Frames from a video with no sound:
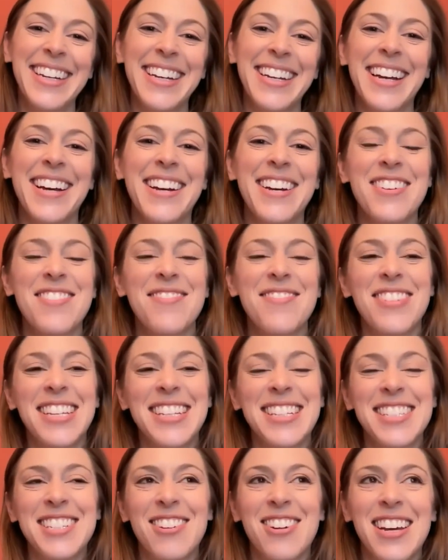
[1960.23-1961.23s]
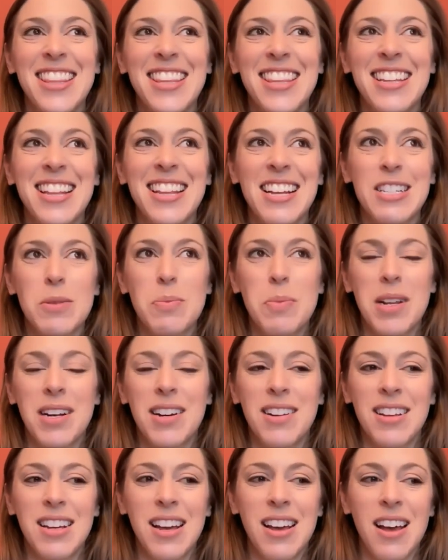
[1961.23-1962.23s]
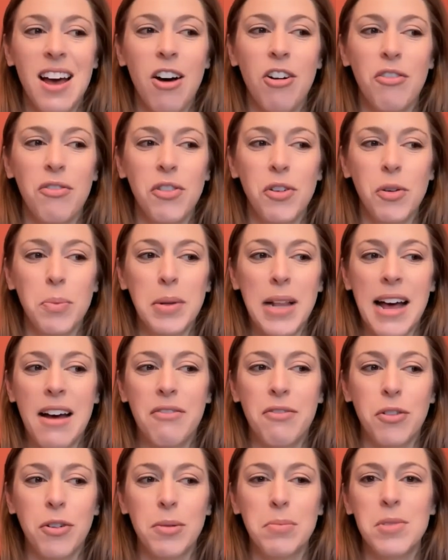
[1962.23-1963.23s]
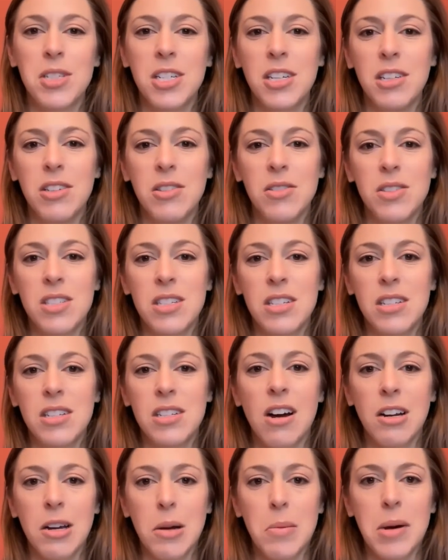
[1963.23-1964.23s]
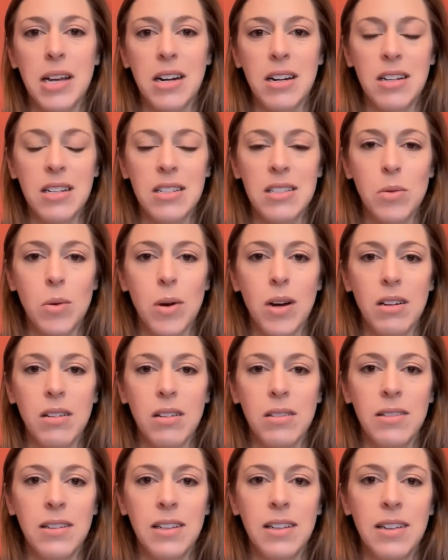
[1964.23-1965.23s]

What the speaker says: And so I think that's been a helpful platform to use to talk about it as well.